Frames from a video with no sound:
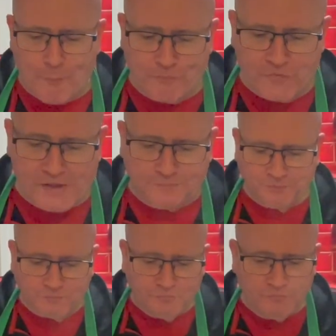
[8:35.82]
Mmm.
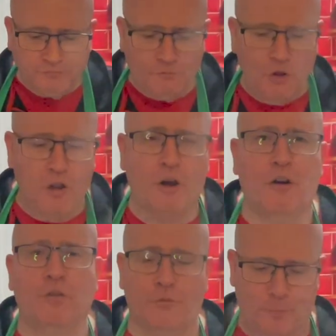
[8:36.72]

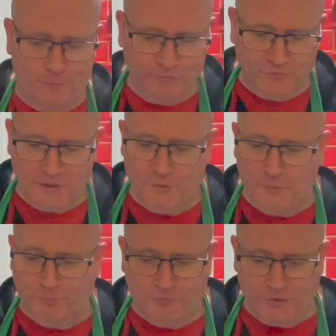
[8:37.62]
Oh.
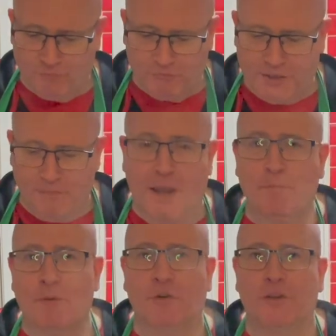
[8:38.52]
This
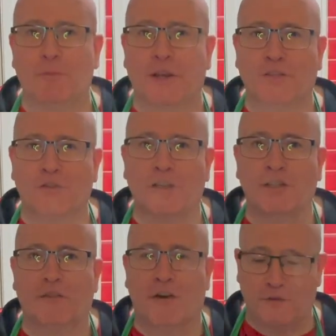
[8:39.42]
might be one of the best
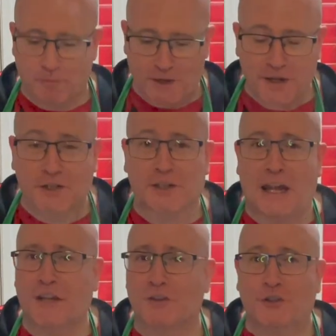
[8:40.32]
things I've ever made.
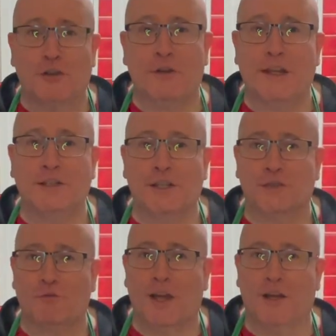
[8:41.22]
And it's so easy
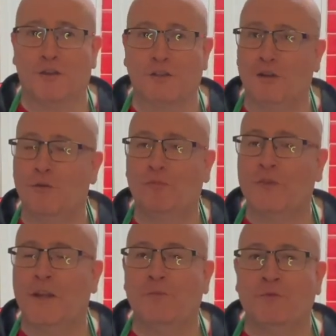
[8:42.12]
as well. So
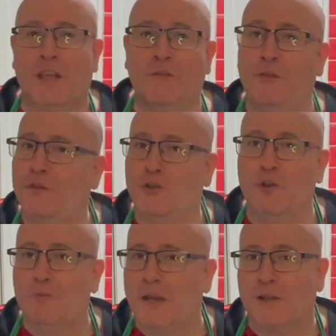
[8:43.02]
even if you
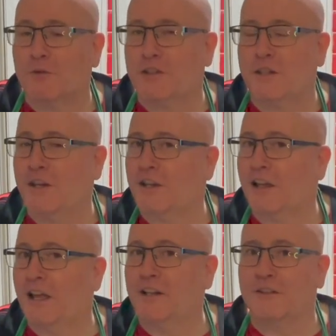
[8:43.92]
do make a mistake
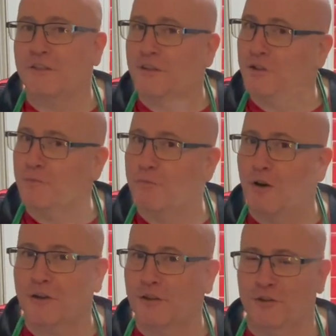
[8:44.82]
at the
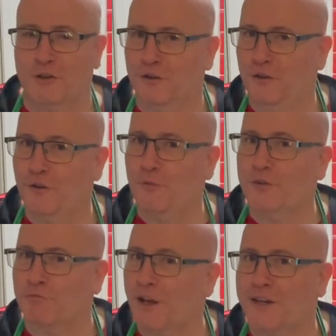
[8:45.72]
supermarket, you can
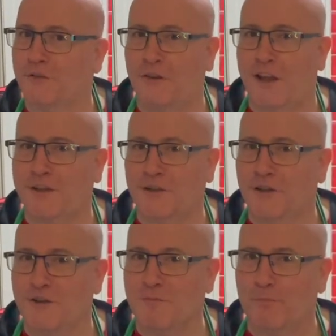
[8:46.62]
always rectify it at
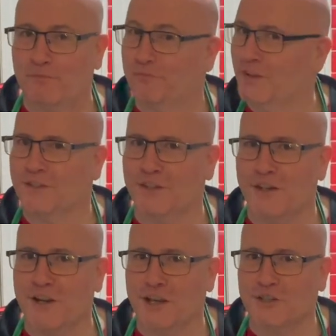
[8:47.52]
home.
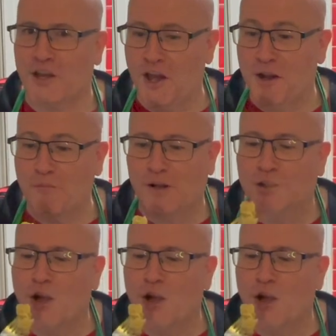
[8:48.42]
See you next time.